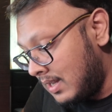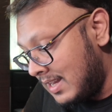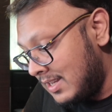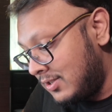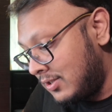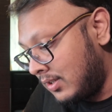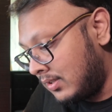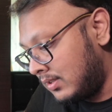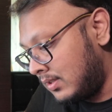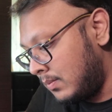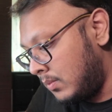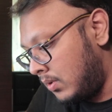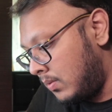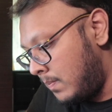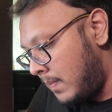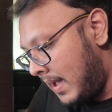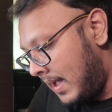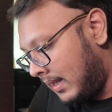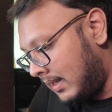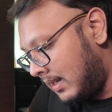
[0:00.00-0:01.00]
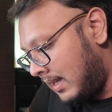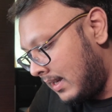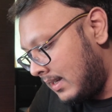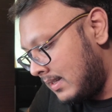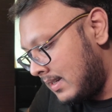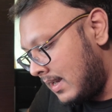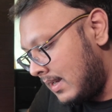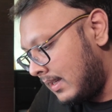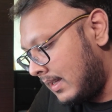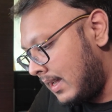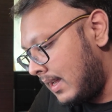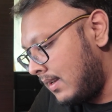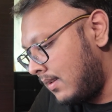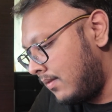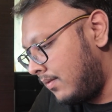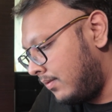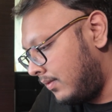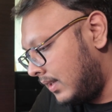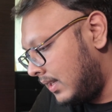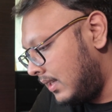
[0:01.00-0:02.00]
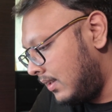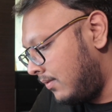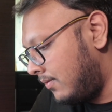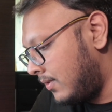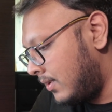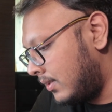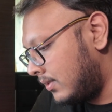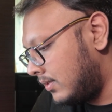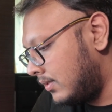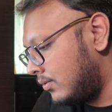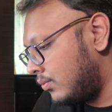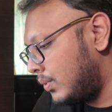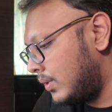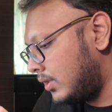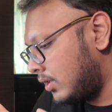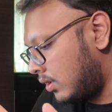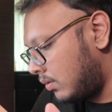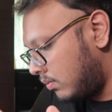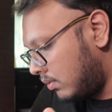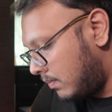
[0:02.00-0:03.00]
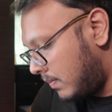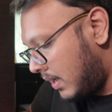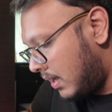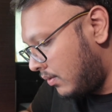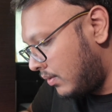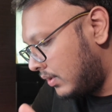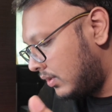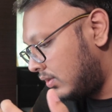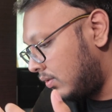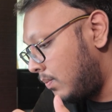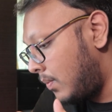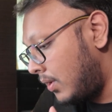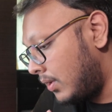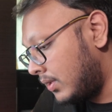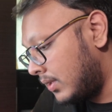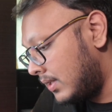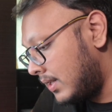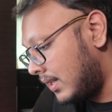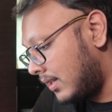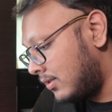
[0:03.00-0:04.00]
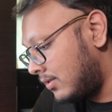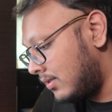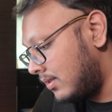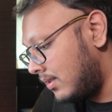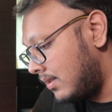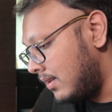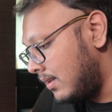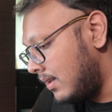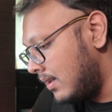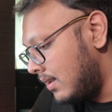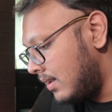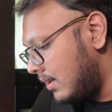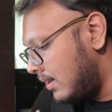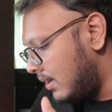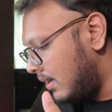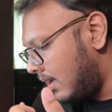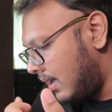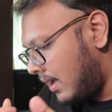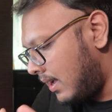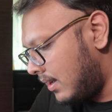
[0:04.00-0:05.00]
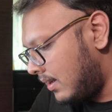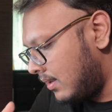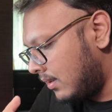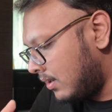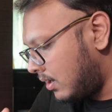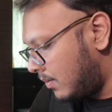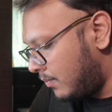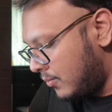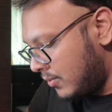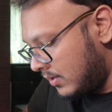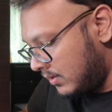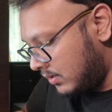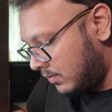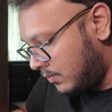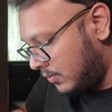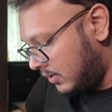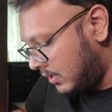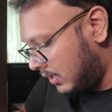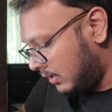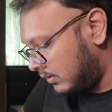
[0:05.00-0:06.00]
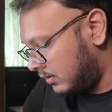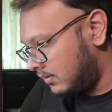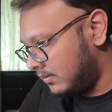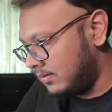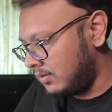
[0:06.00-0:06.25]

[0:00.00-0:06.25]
adjustable backlight, dedicated key functions, rechargeable battery, smart connection, and a comprehensive protection.